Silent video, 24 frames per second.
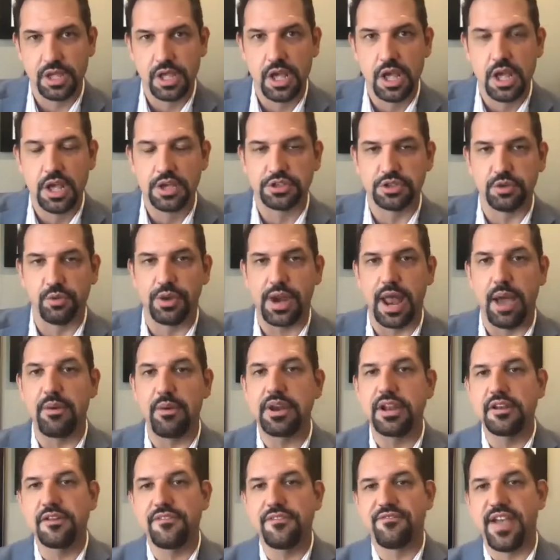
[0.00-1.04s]
So what I want to
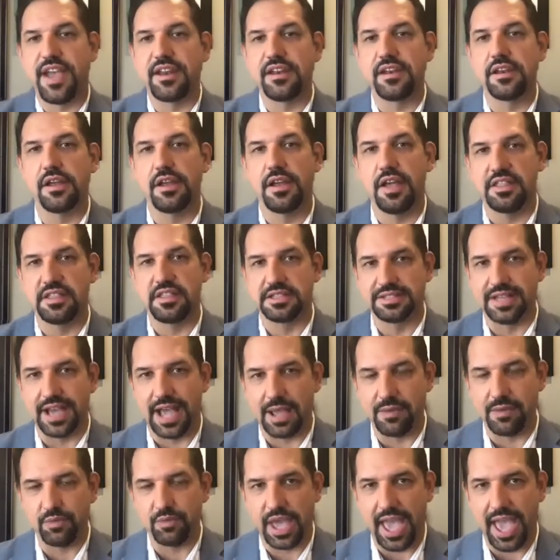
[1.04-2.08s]
defend in the time
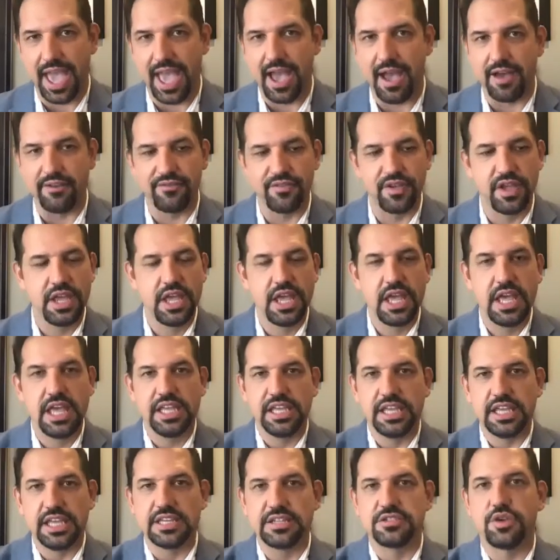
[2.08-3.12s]
we have
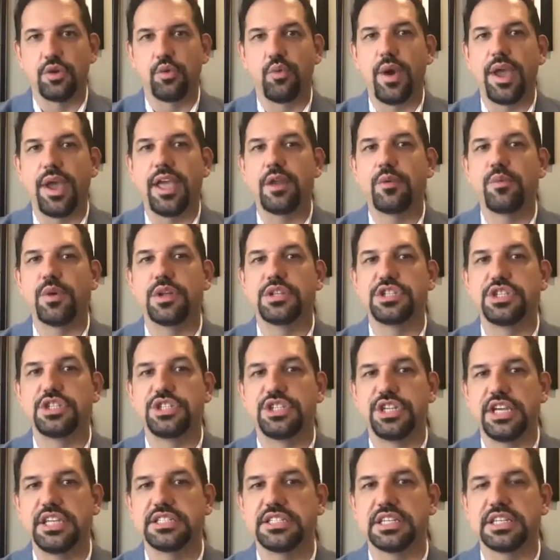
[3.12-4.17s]
is the way in which
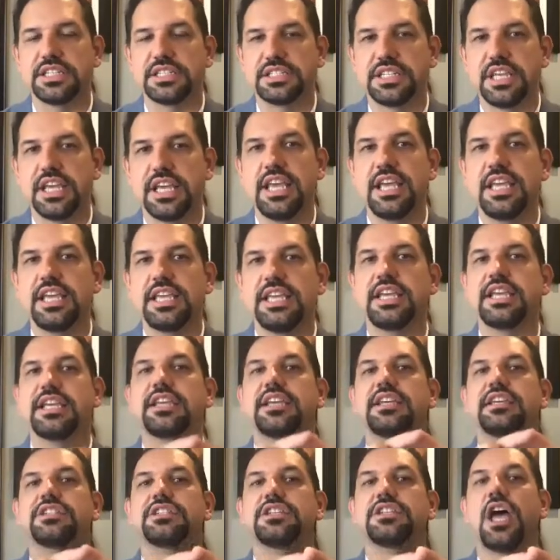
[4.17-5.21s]
Jesus
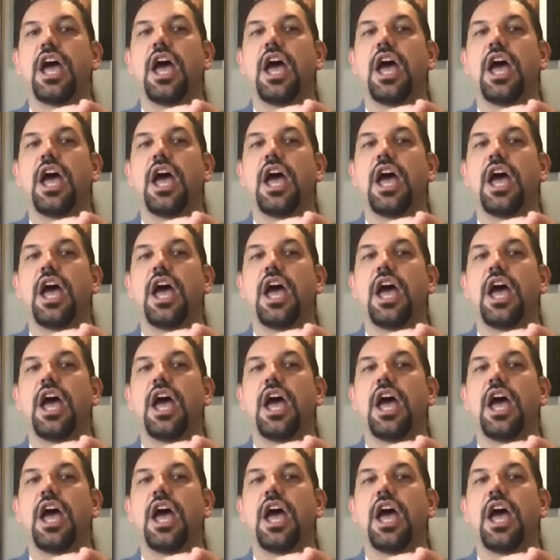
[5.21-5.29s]
is